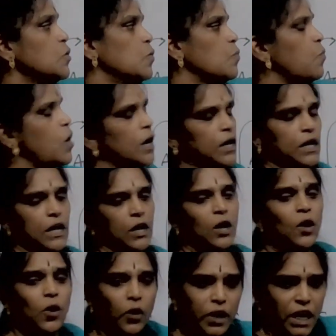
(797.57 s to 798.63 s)
water.
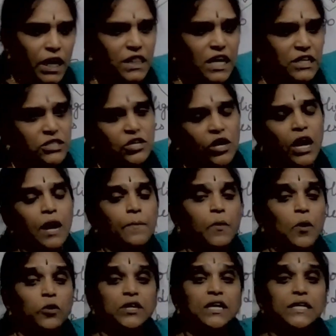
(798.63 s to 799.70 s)
Okay, that's all
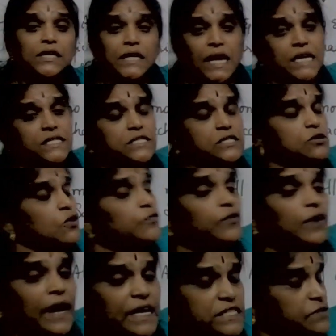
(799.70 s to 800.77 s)
about the taste of
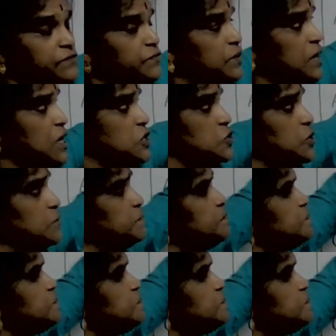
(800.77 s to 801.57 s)
classification.